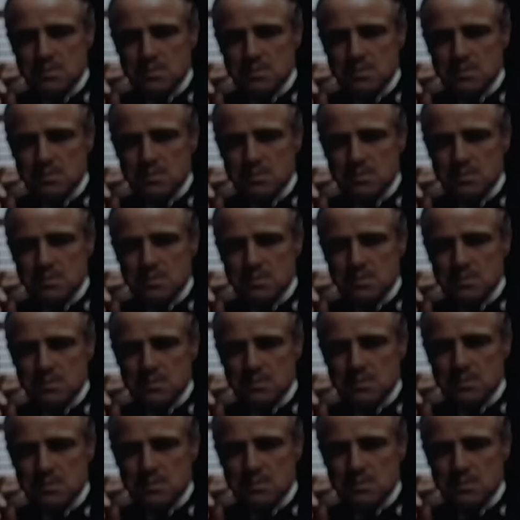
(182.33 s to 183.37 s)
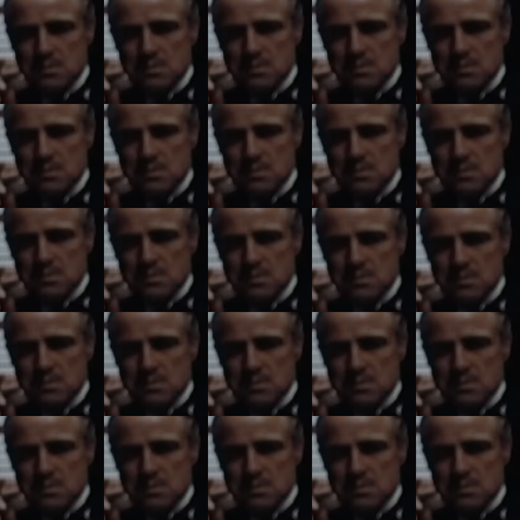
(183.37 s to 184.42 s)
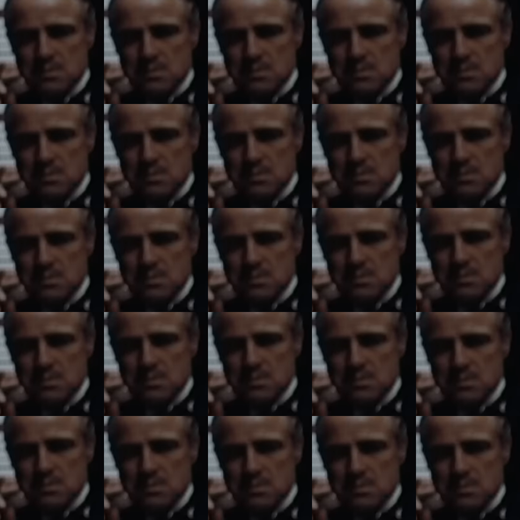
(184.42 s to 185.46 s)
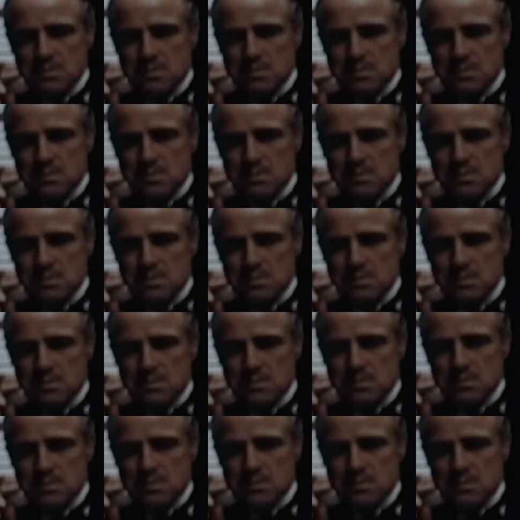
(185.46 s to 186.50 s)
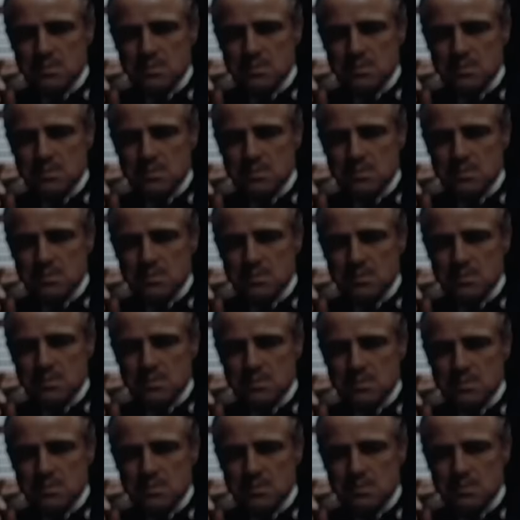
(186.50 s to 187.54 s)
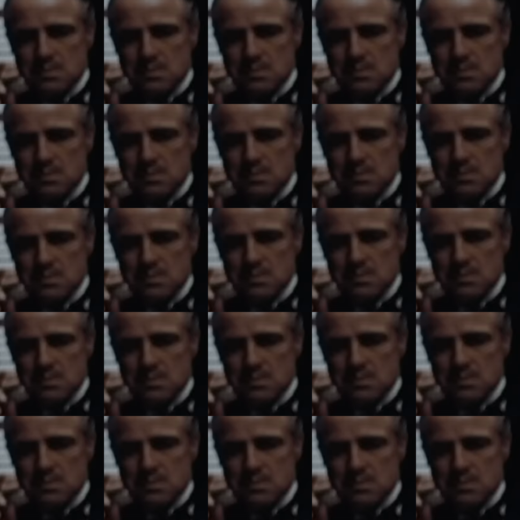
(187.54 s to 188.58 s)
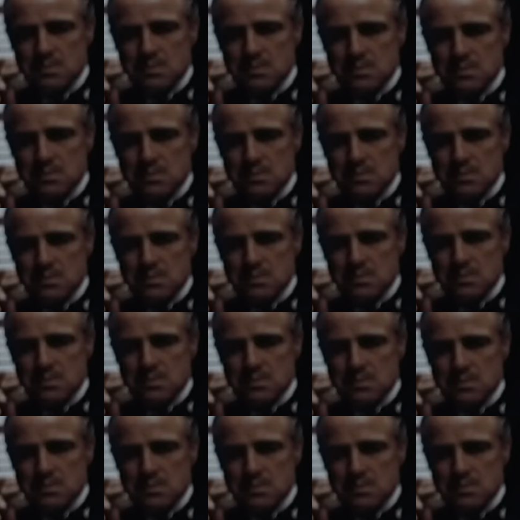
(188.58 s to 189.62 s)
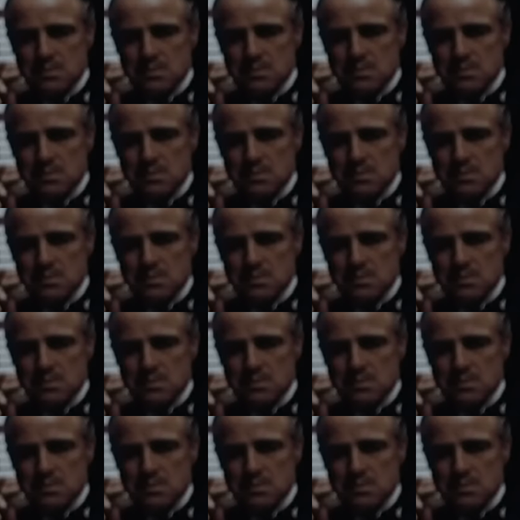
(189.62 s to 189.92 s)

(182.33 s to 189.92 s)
No words are spoken by the person on screen.